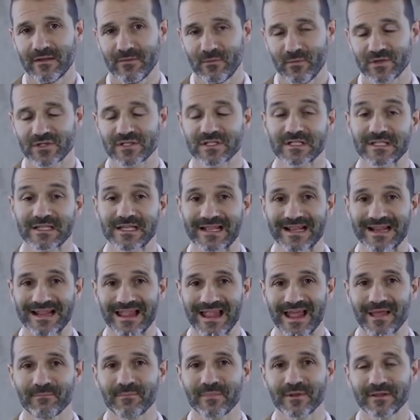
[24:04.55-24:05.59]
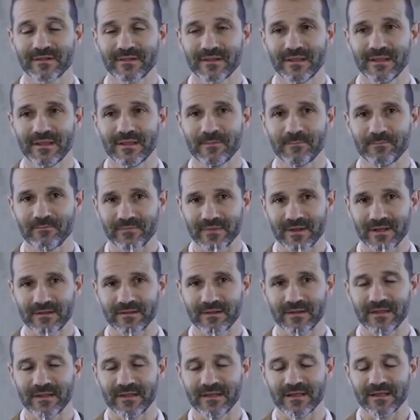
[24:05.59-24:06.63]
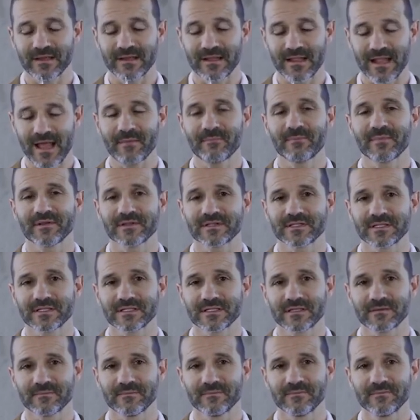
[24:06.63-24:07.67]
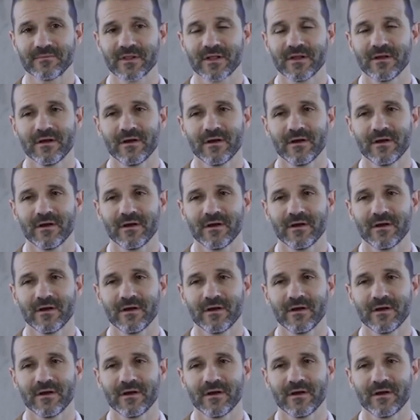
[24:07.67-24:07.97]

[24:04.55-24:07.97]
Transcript: which is the clamping, the, the clamping system,